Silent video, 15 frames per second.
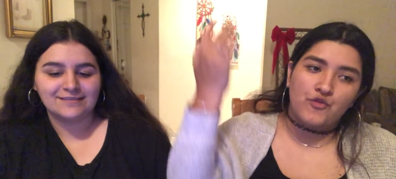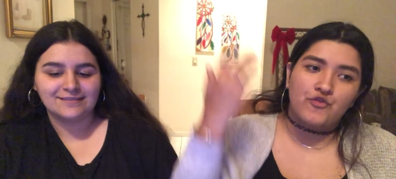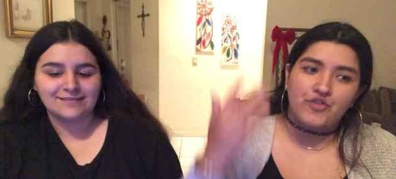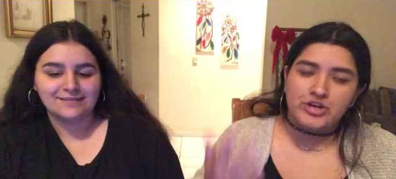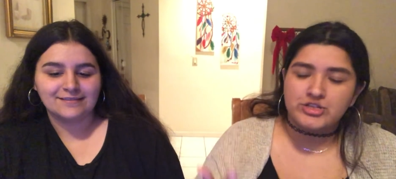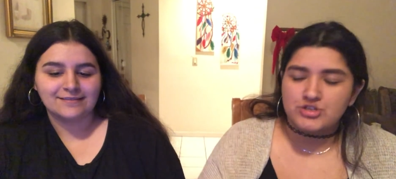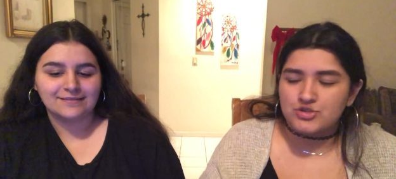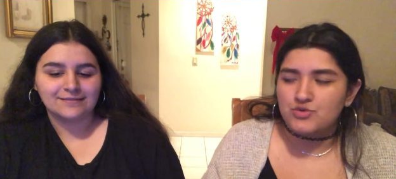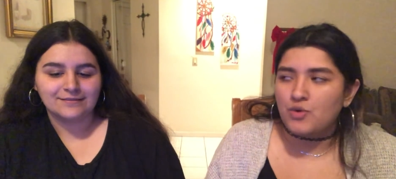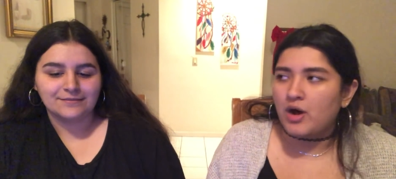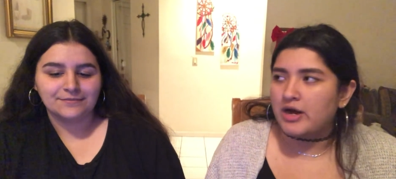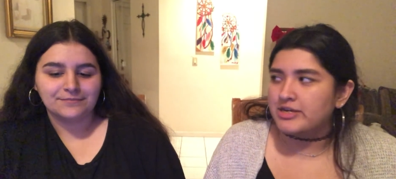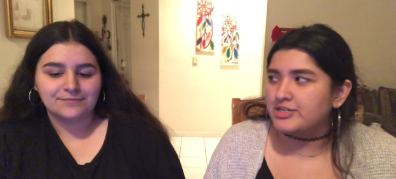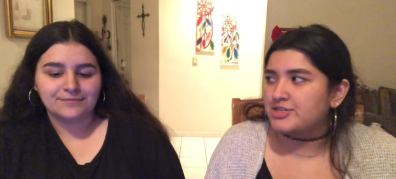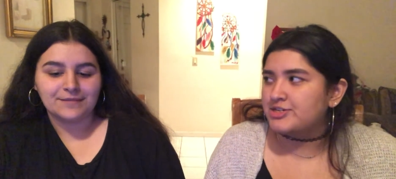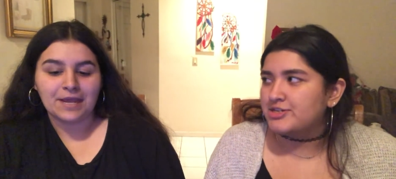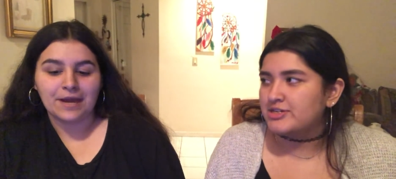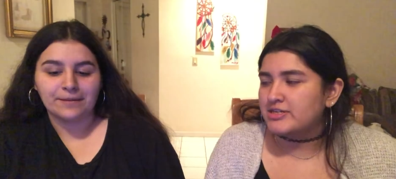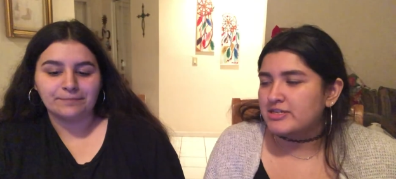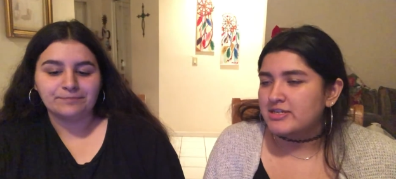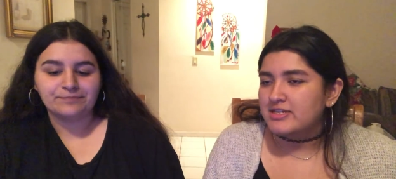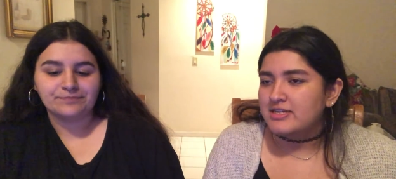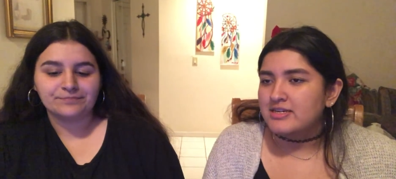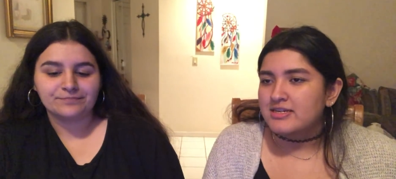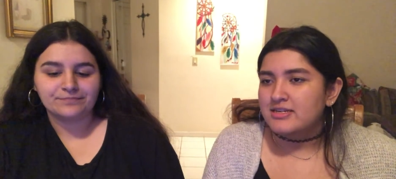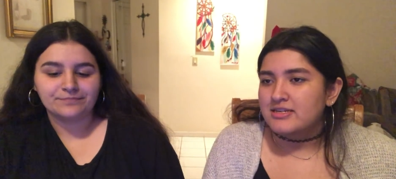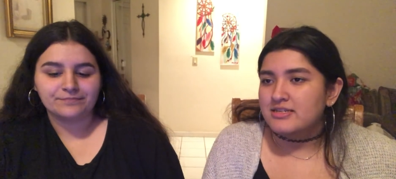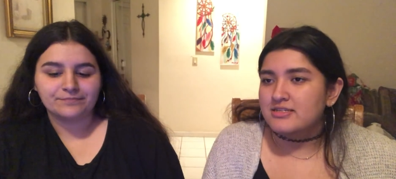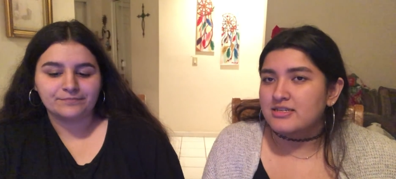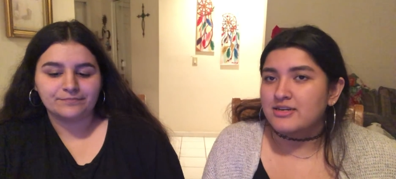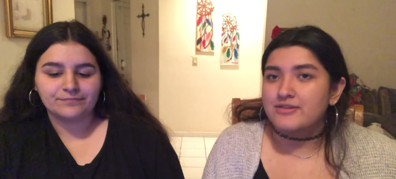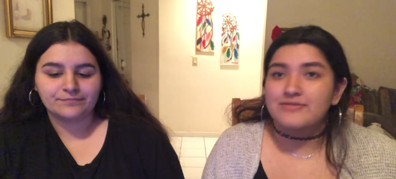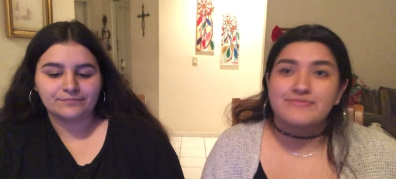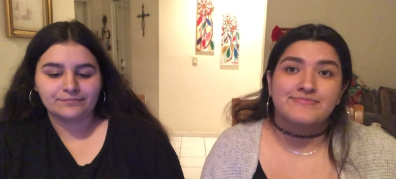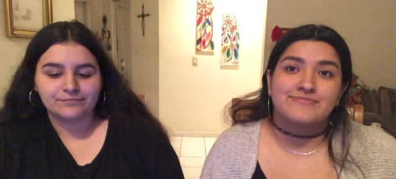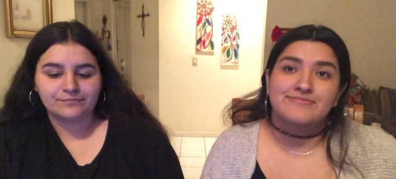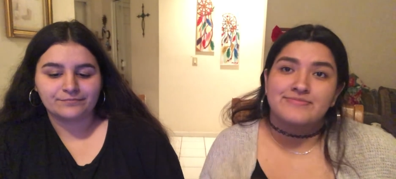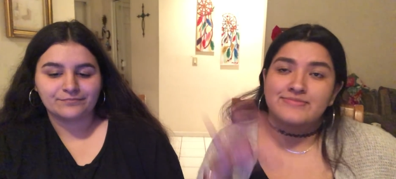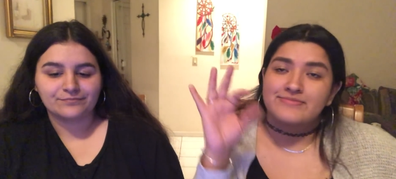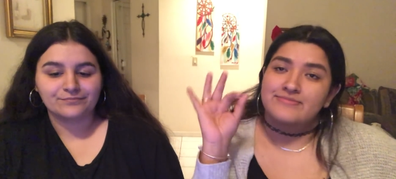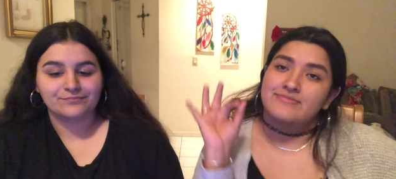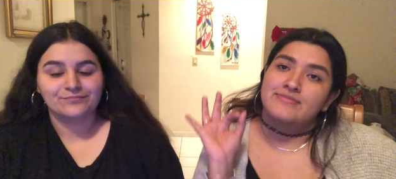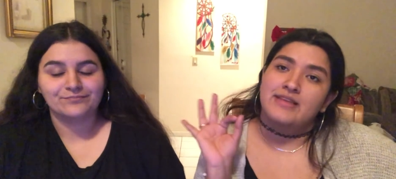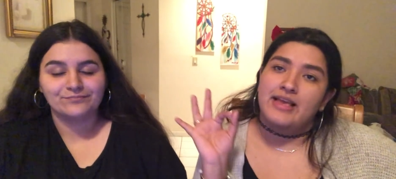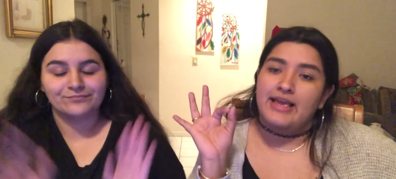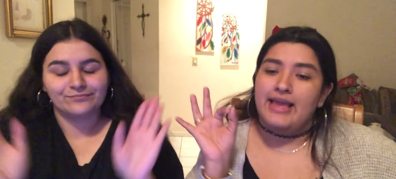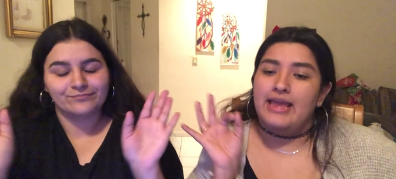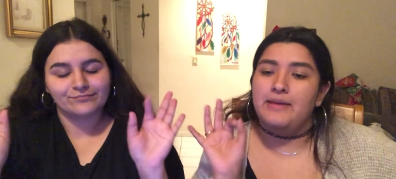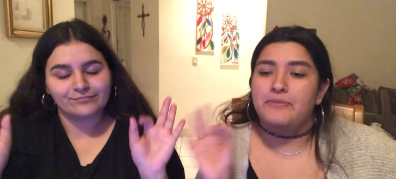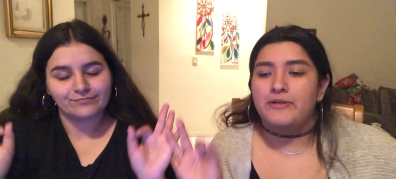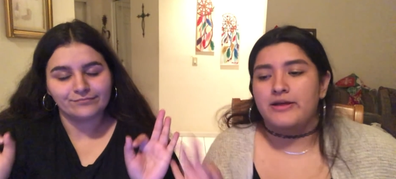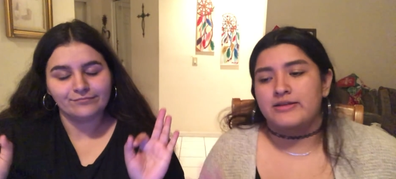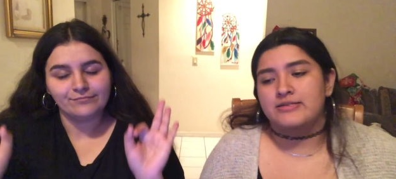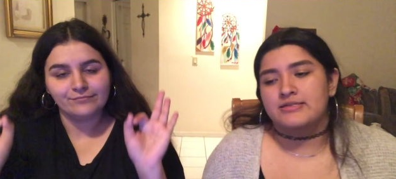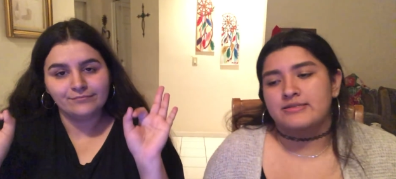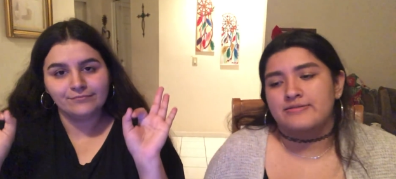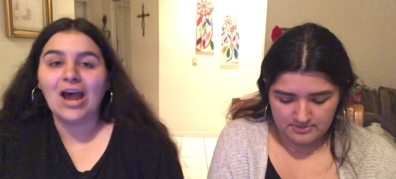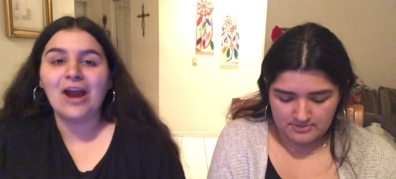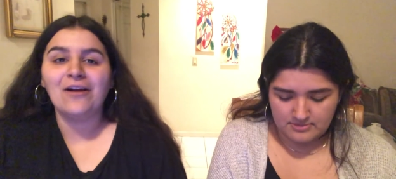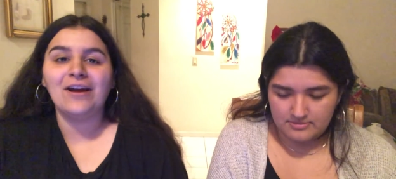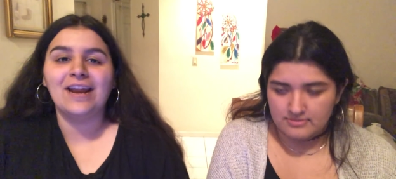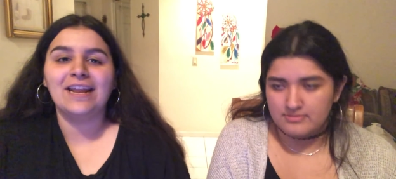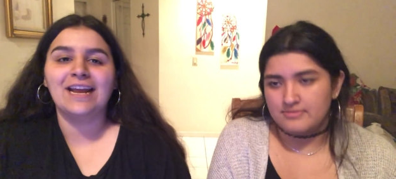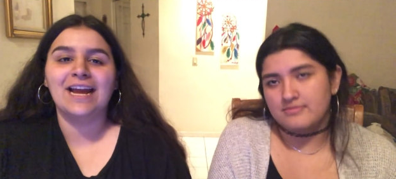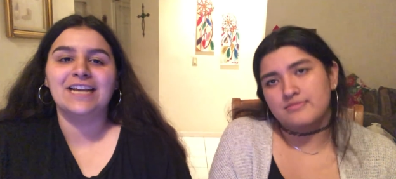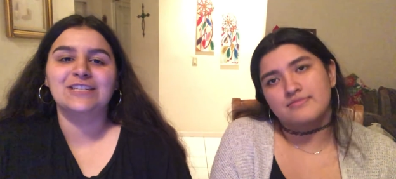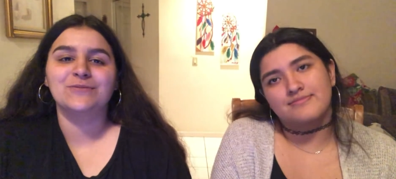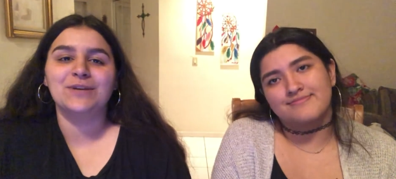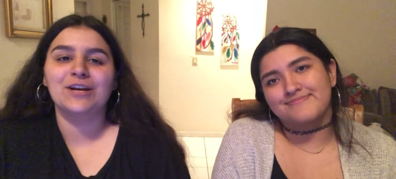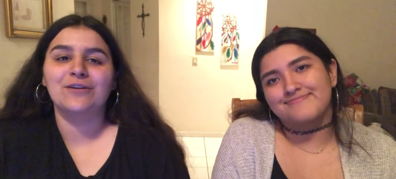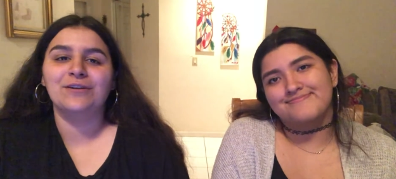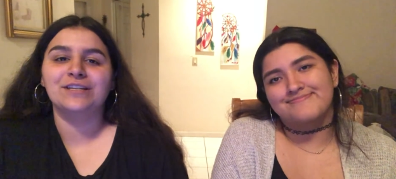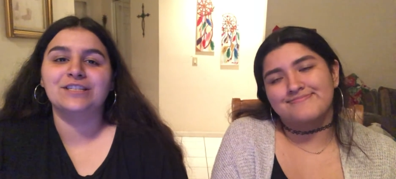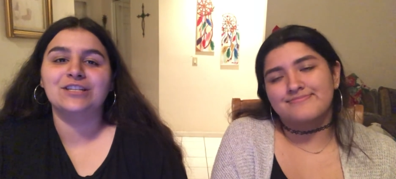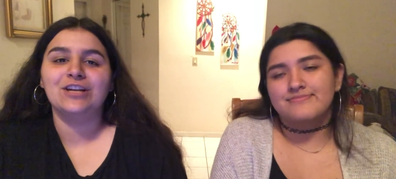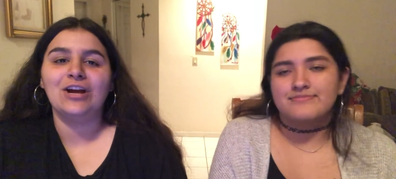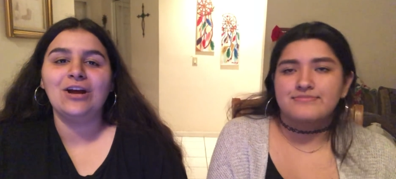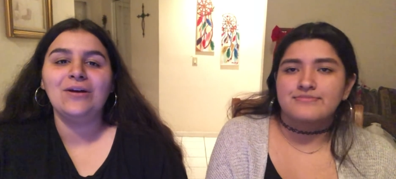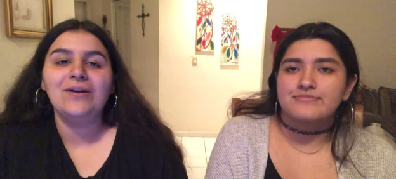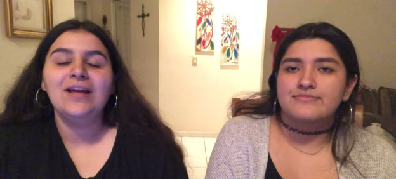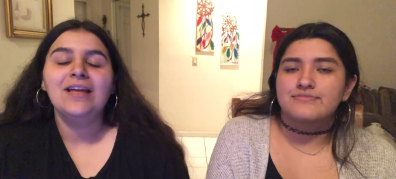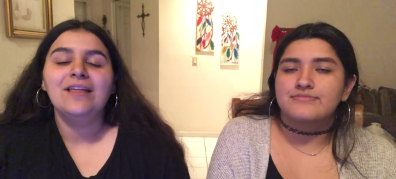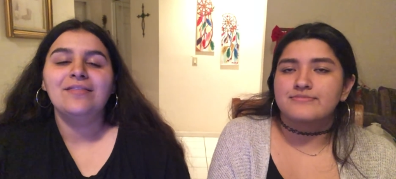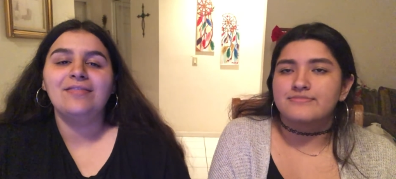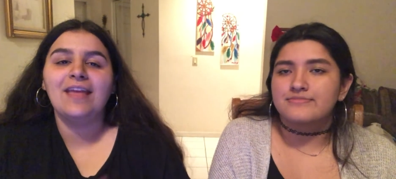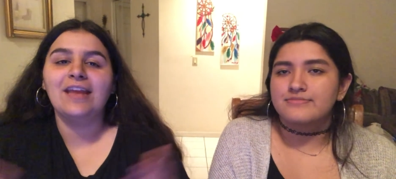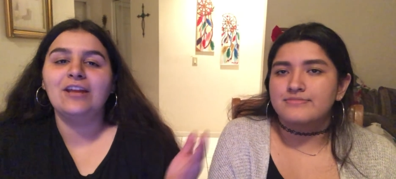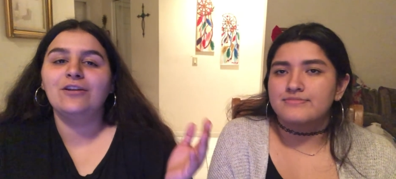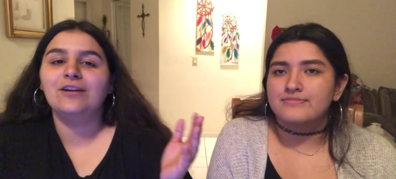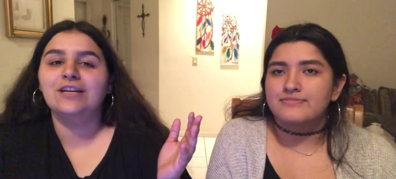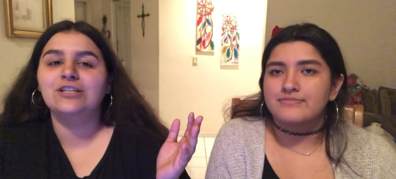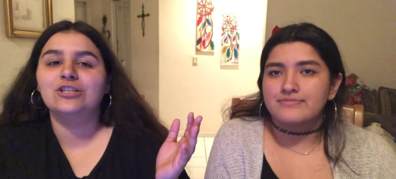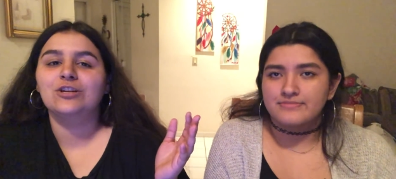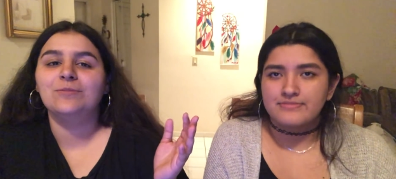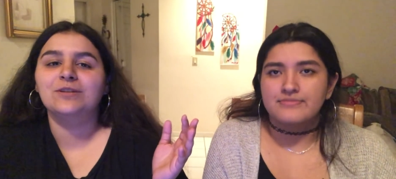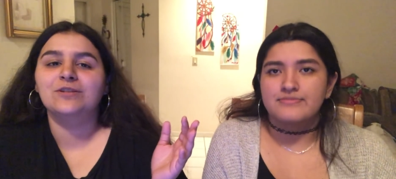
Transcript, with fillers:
Speaker 1: fun to watch. Yeah.
Speaker 2: So A plus. Alrighty guys, we are going to go. Thank you guys so